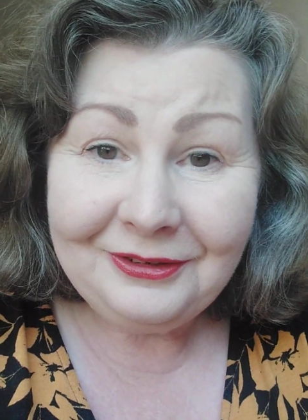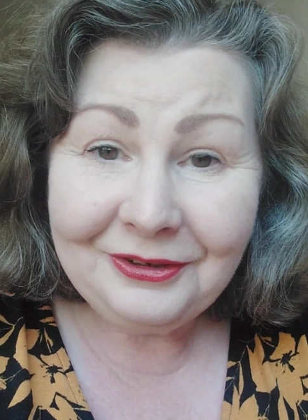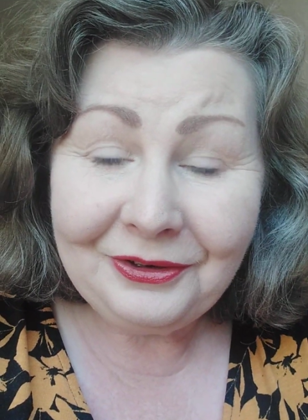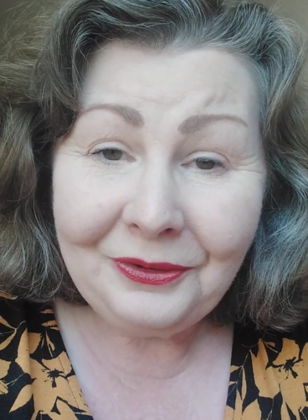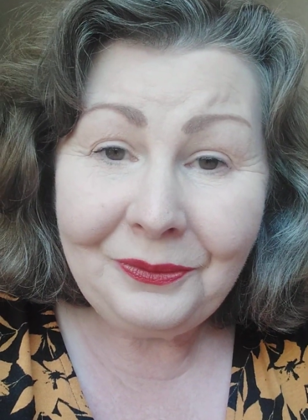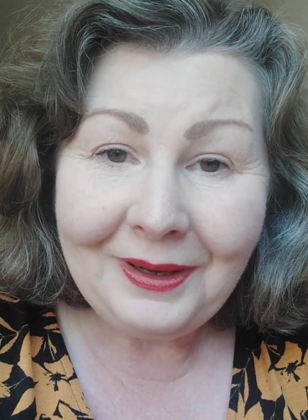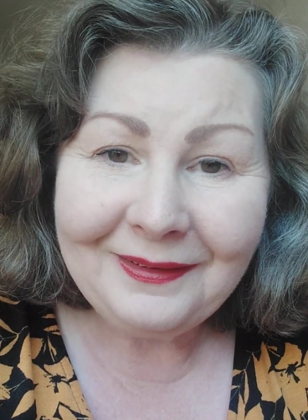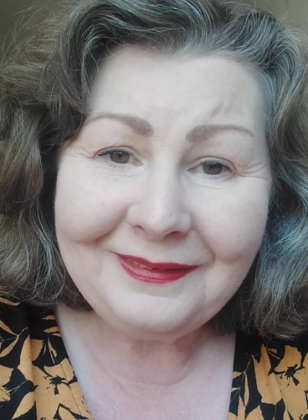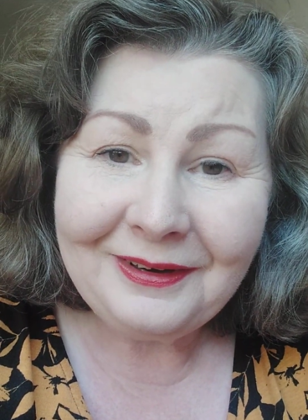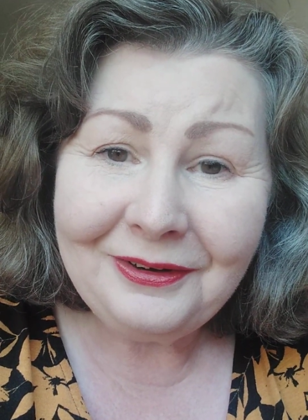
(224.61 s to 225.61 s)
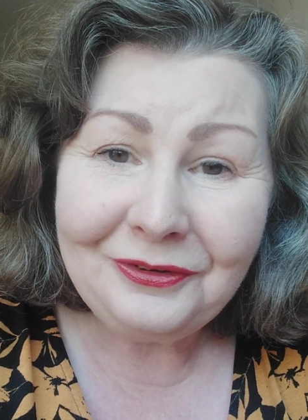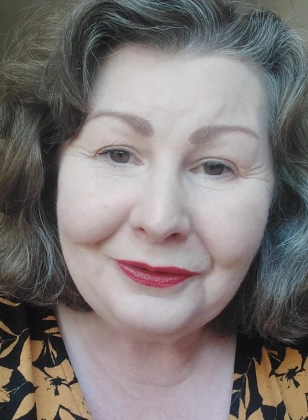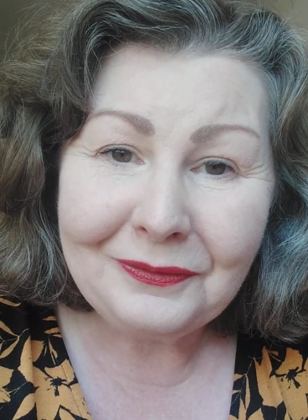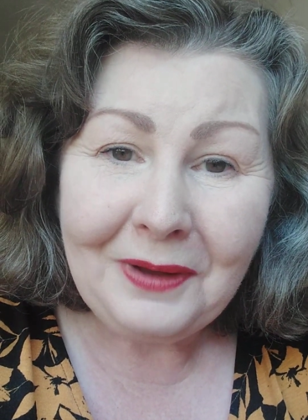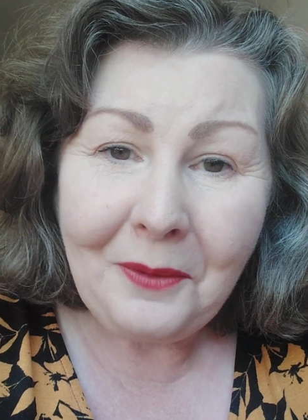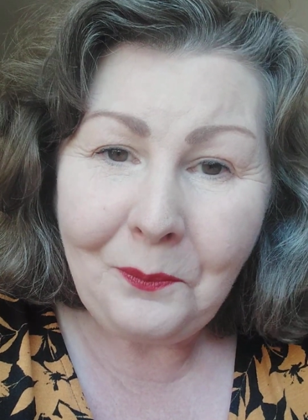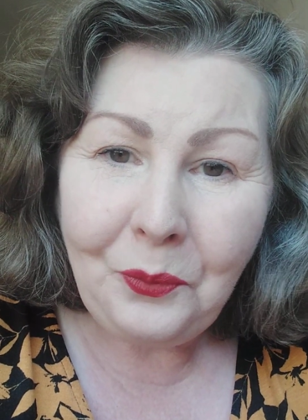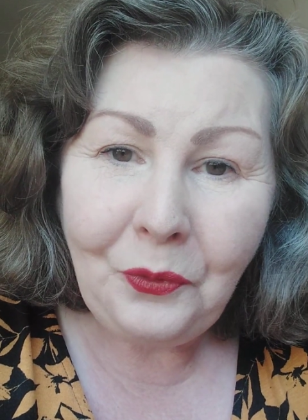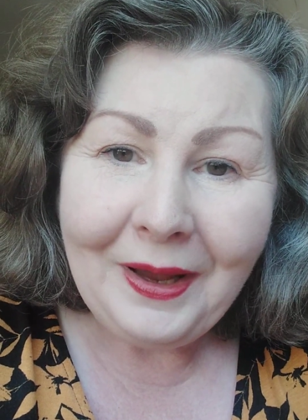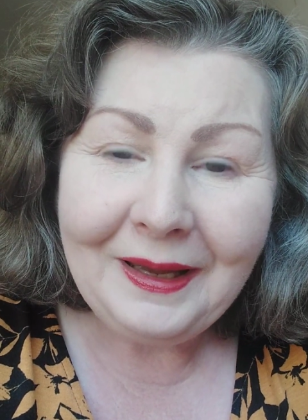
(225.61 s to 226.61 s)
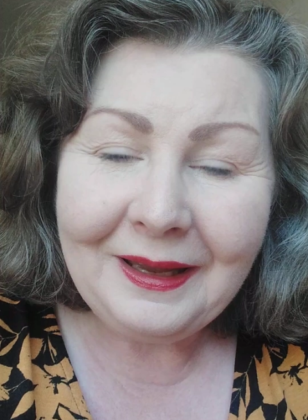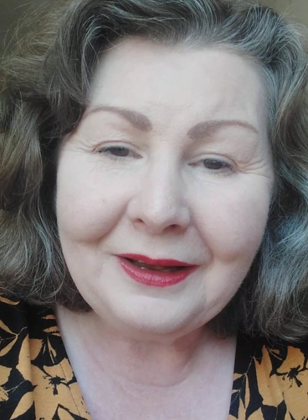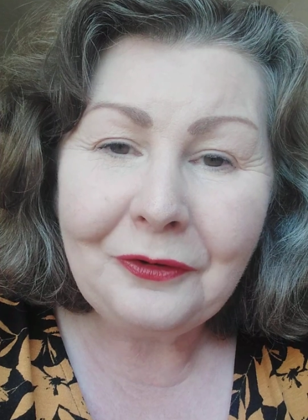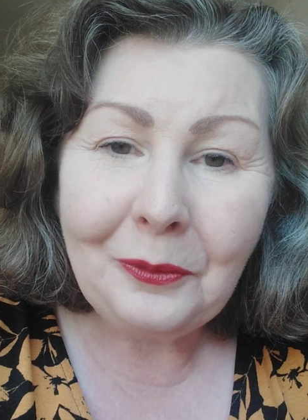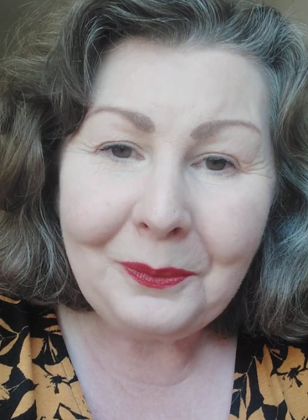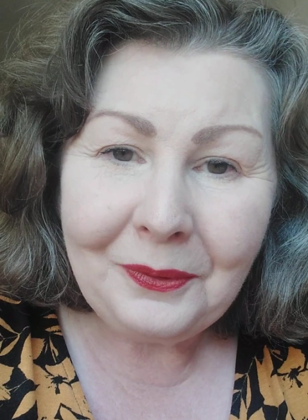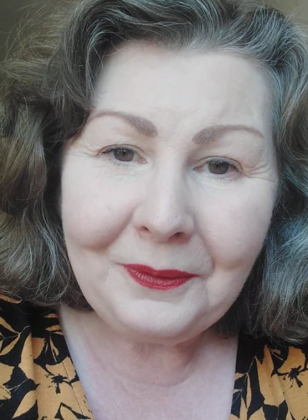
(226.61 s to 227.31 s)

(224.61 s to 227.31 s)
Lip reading: and I started just breaking it up.